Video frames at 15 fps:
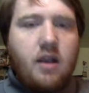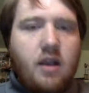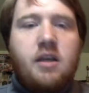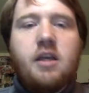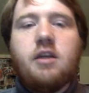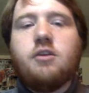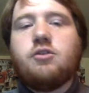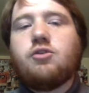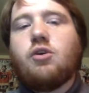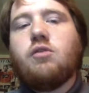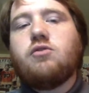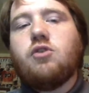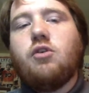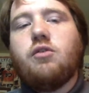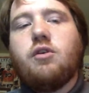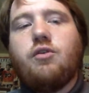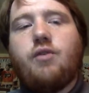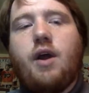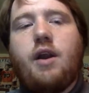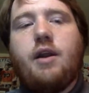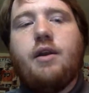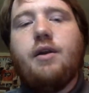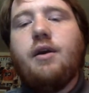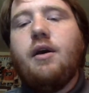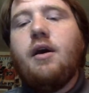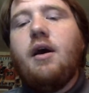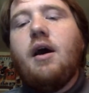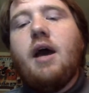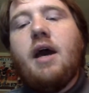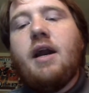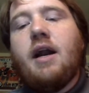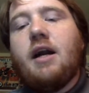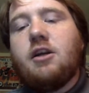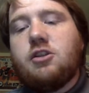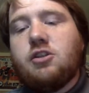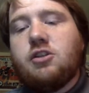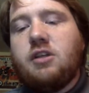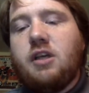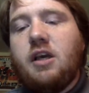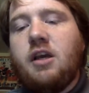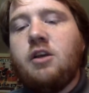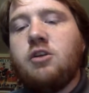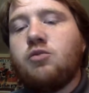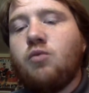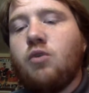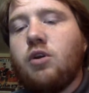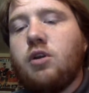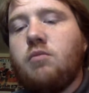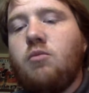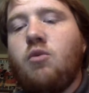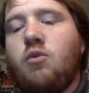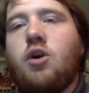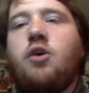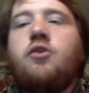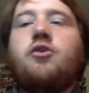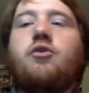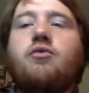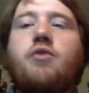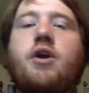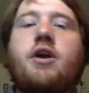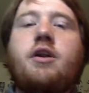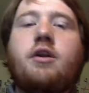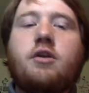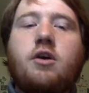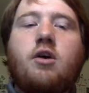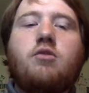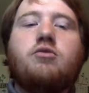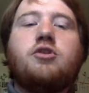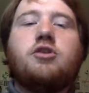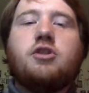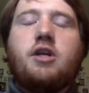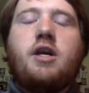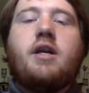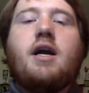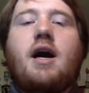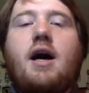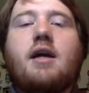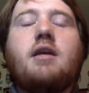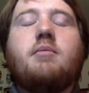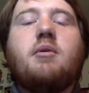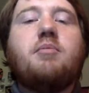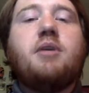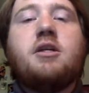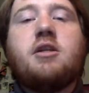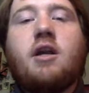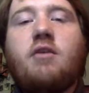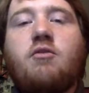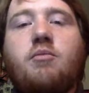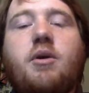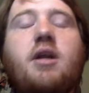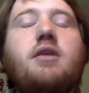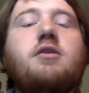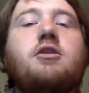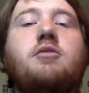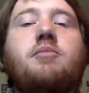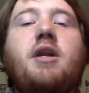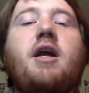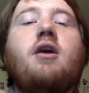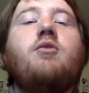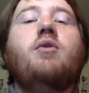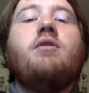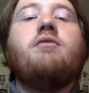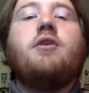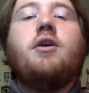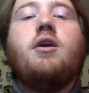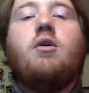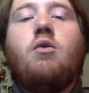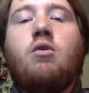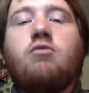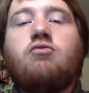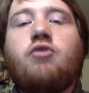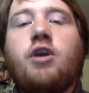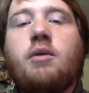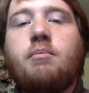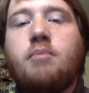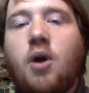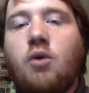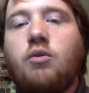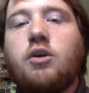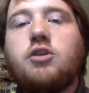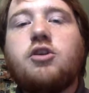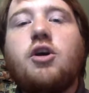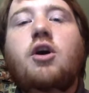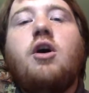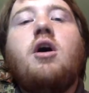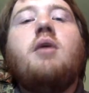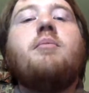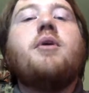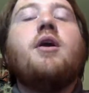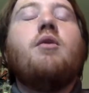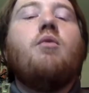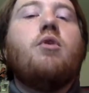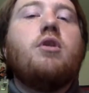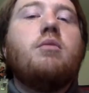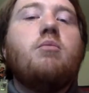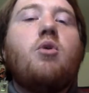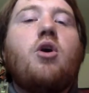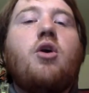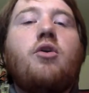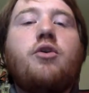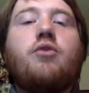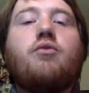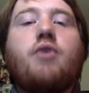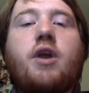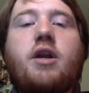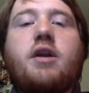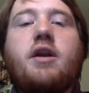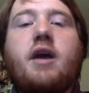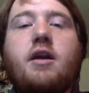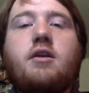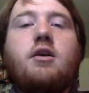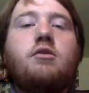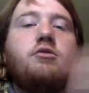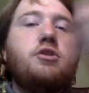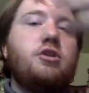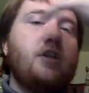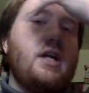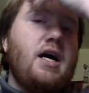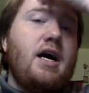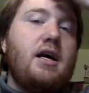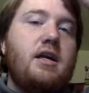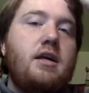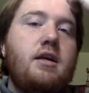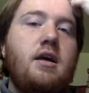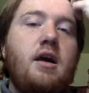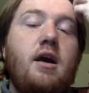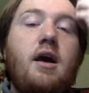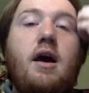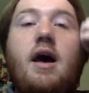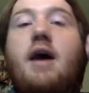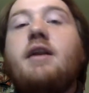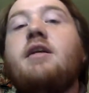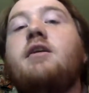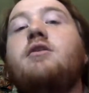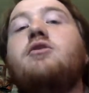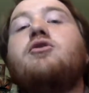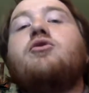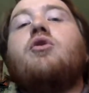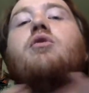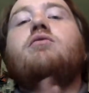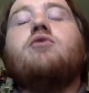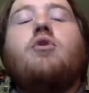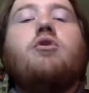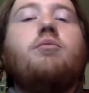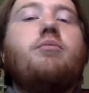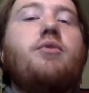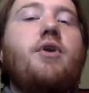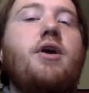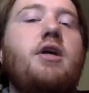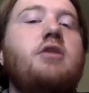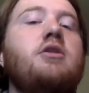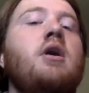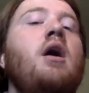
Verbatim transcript: he deserves all the credit and honestly is one of the more underrated coaches in hockey. But peace out, everybody. This has been a quick video on Rick Bowness being one of the more underrated head coaches in hockey, and he deserves all the praise